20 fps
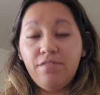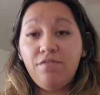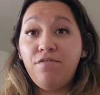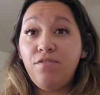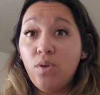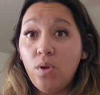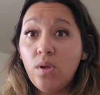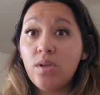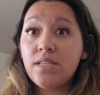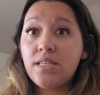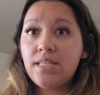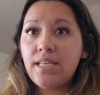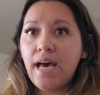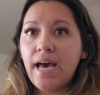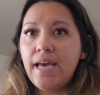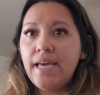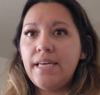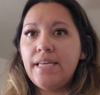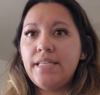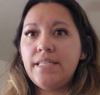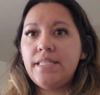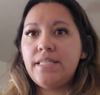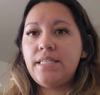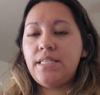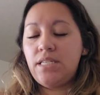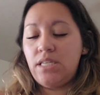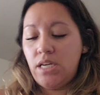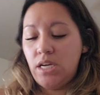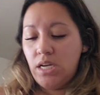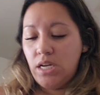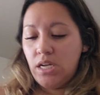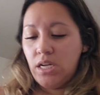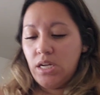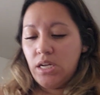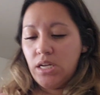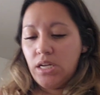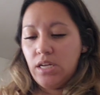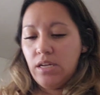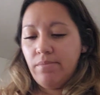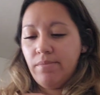full sized
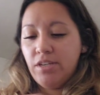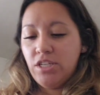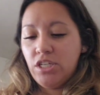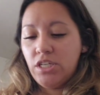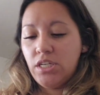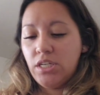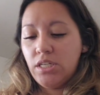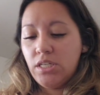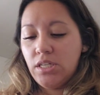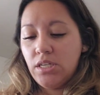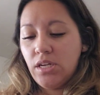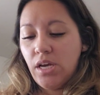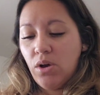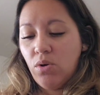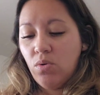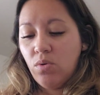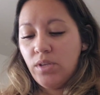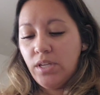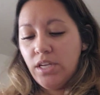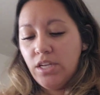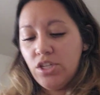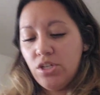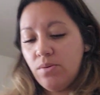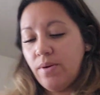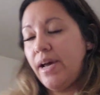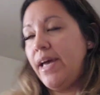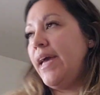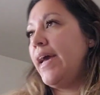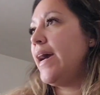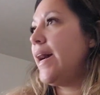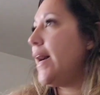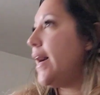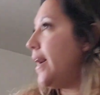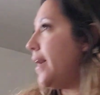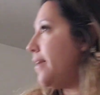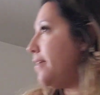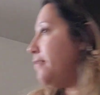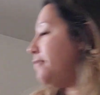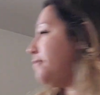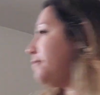images. Not only do I
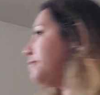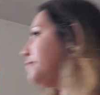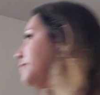have,